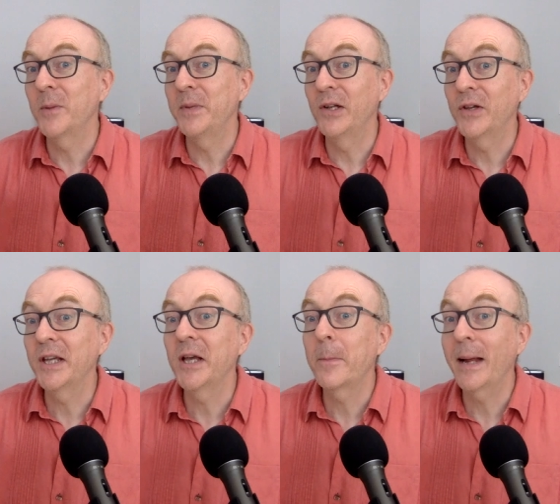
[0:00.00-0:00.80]
can be
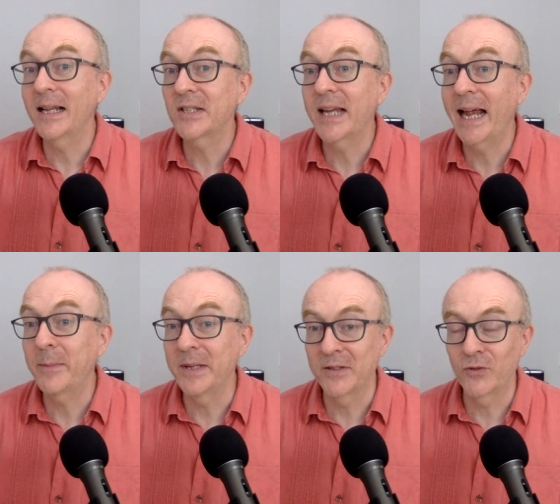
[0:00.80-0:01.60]
looking at past
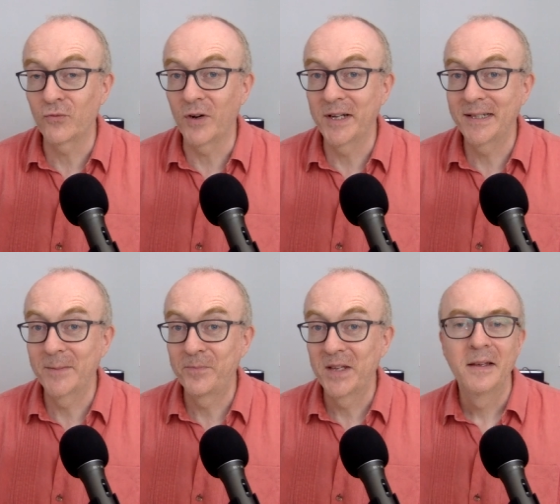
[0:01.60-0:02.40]
habits, right?
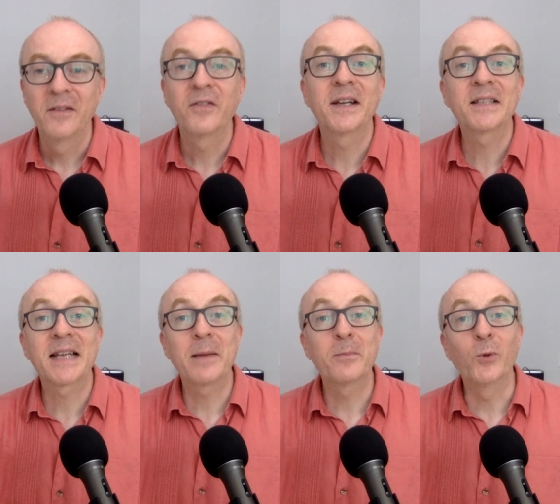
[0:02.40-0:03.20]
For
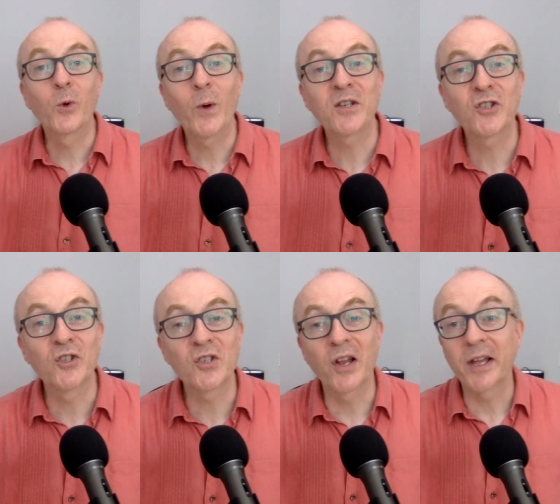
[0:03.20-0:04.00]
example,
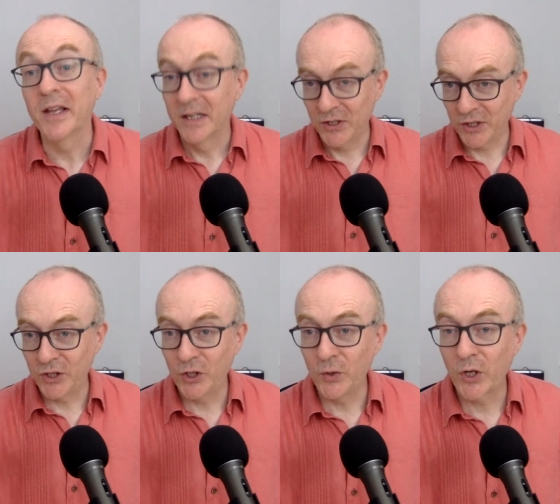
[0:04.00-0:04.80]
questions like,
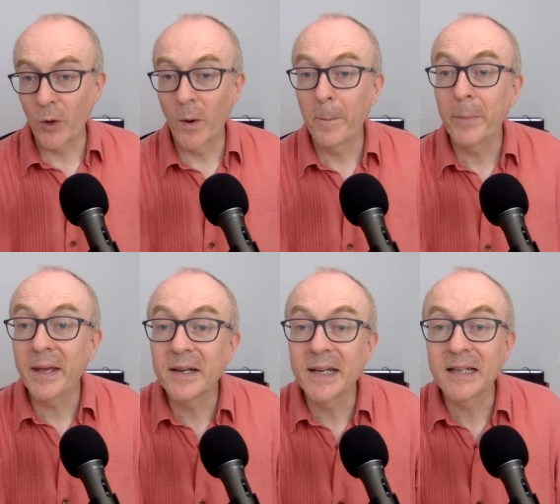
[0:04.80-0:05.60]
did you go on
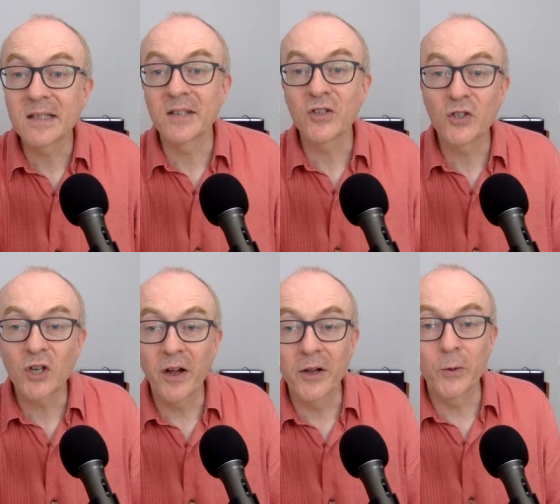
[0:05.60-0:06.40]
picnics as a
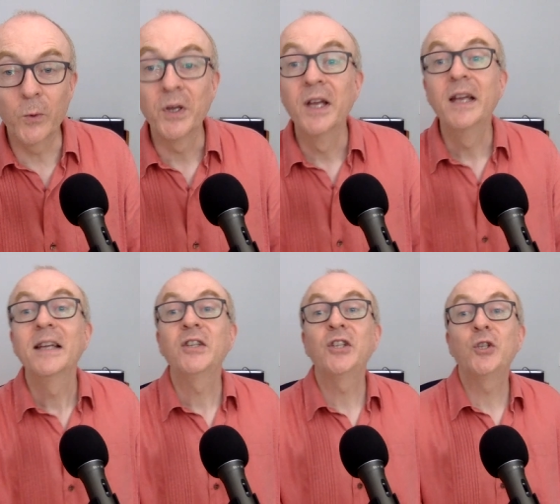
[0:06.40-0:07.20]
child?
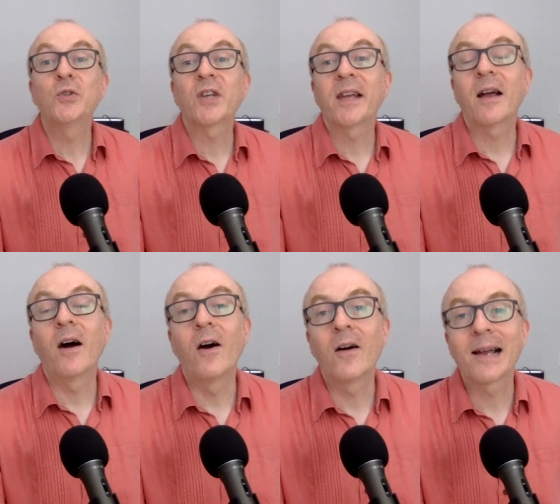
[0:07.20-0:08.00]
Did you take
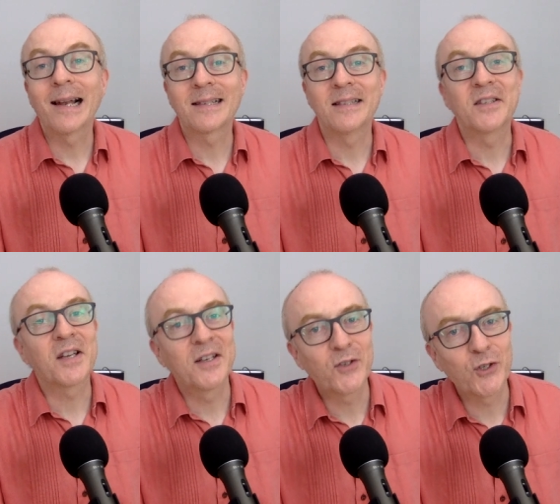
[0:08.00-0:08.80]
art classes
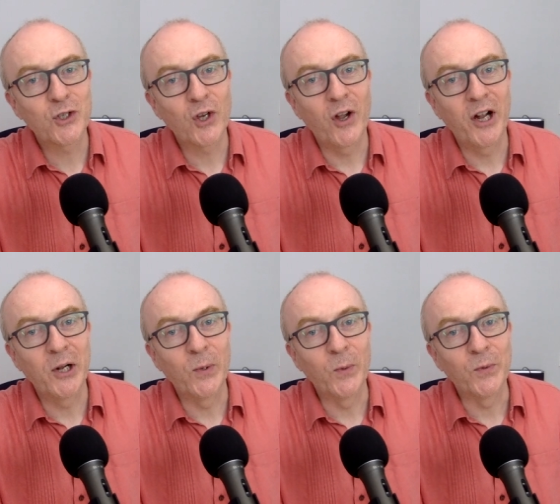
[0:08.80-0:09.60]
as a
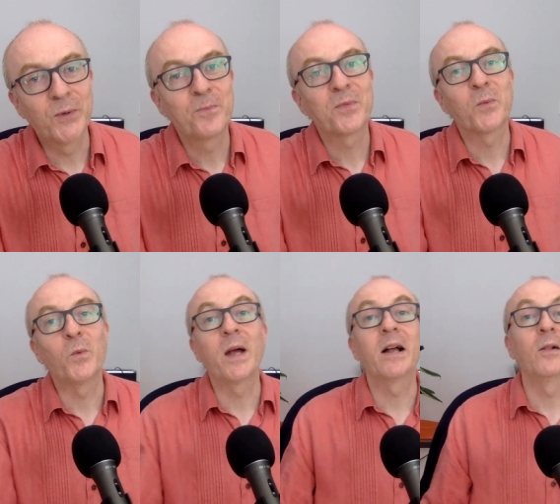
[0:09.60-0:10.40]
child?
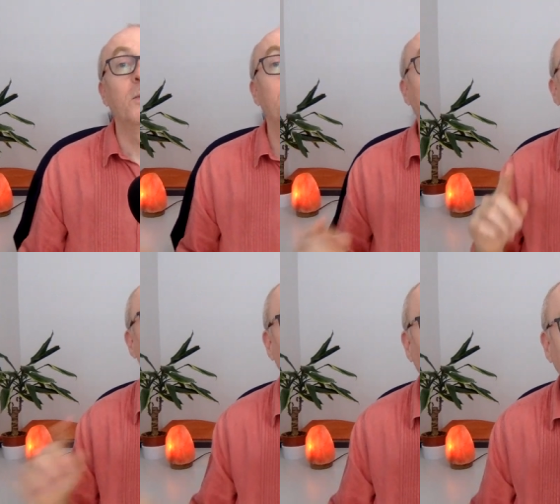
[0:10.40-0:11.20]
Well, you
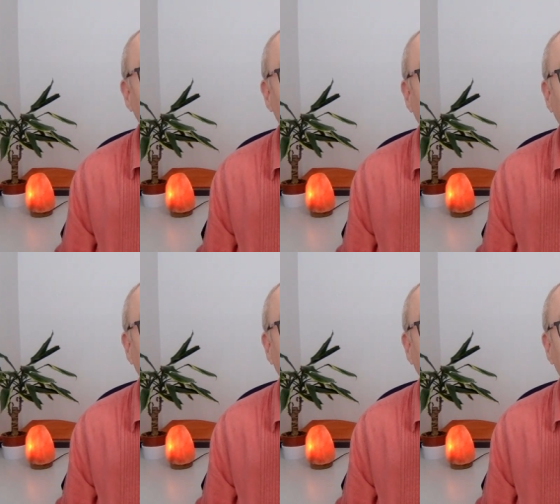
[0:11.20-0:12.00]
might say,